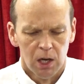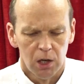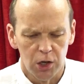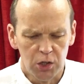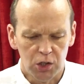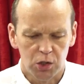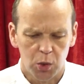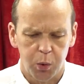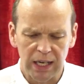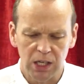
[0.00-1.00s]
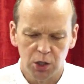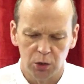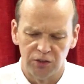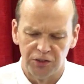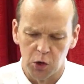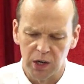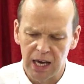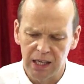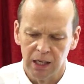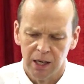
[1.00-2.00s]
Luke
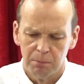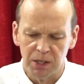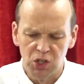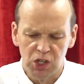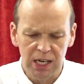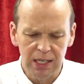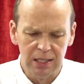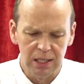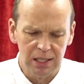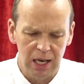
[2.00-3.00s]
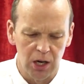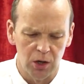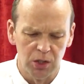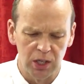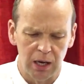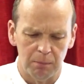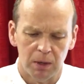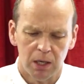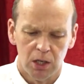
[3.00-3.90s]
22:48, but Jesus said unto him,